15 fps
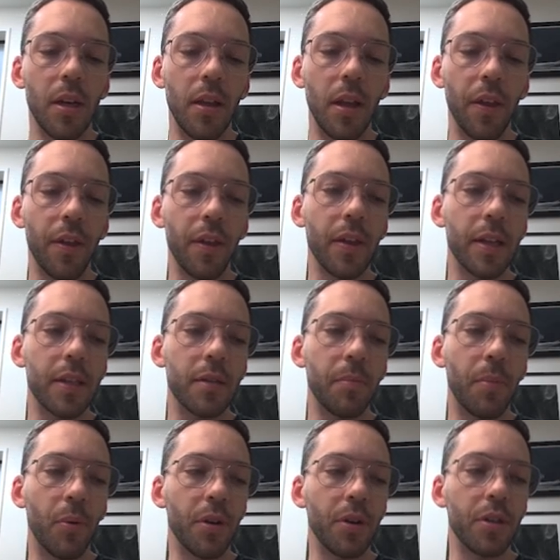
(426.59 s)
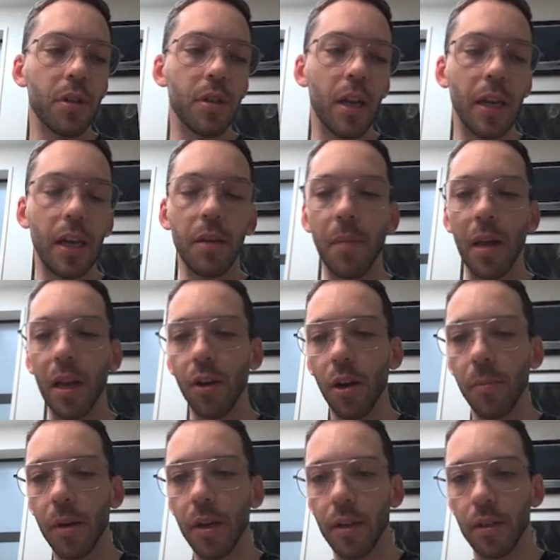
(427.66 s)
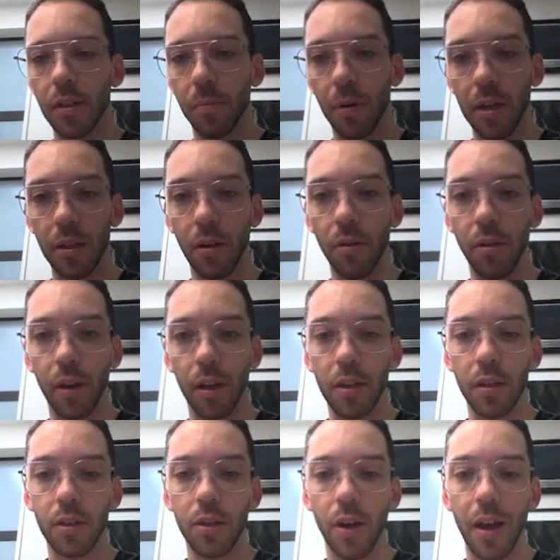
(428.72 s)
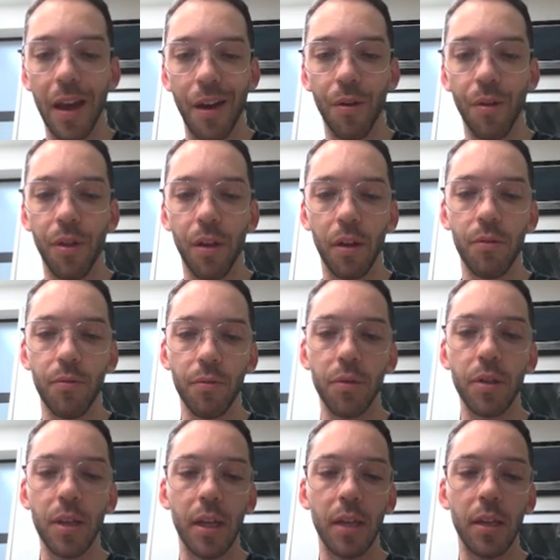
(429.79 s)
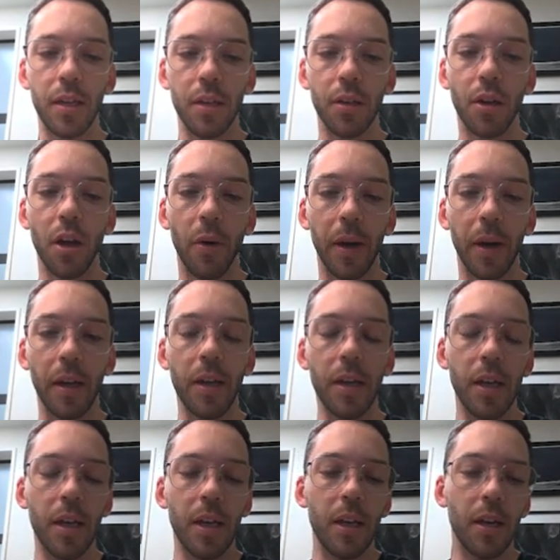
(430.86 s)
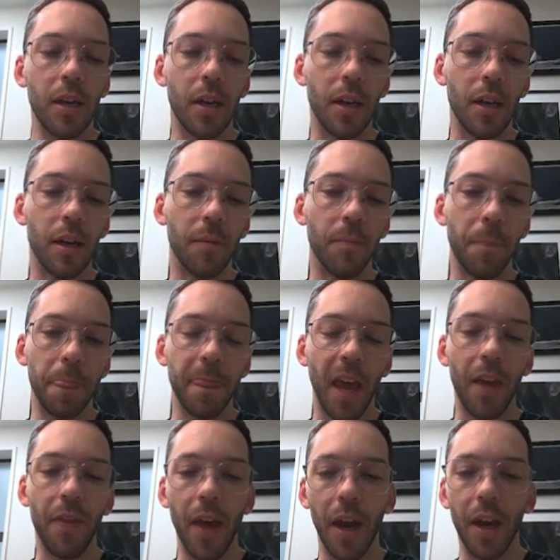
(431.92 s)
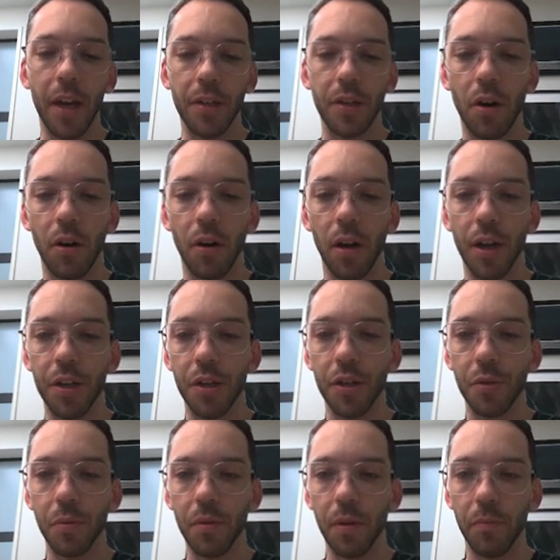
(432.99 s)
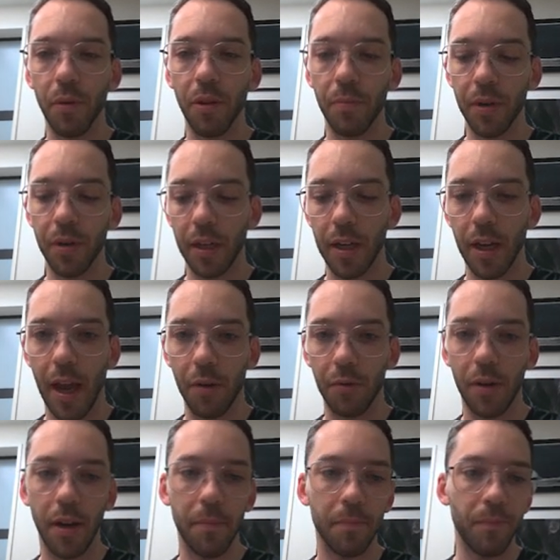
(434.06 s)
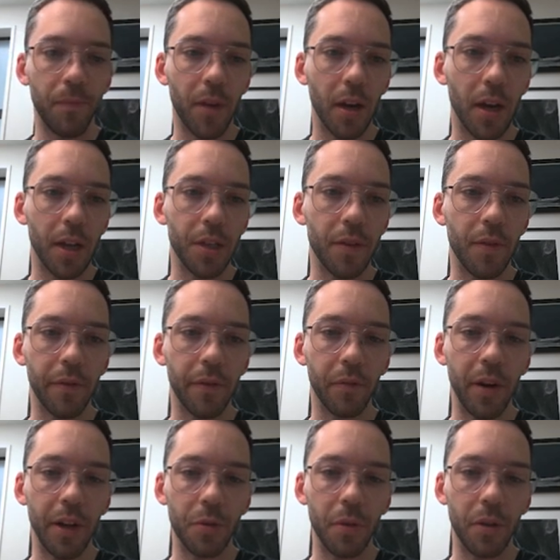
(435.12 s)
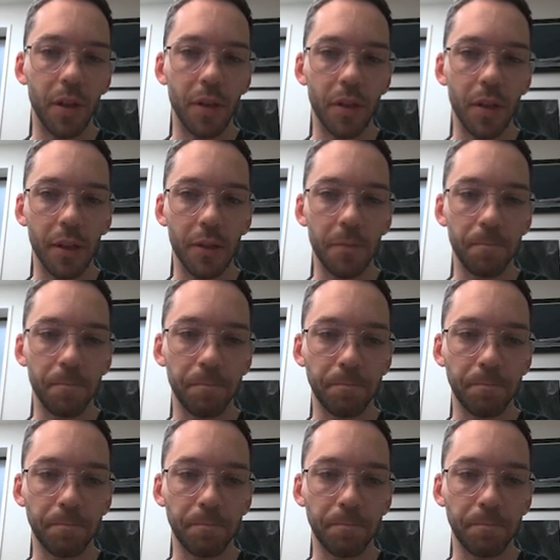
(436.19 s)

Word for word: The other thing that's important, just like in melanoma, is the Breslow thickness. So how thick through the skin is it going? And that has correlations with predicting outcome and survival rates with these things.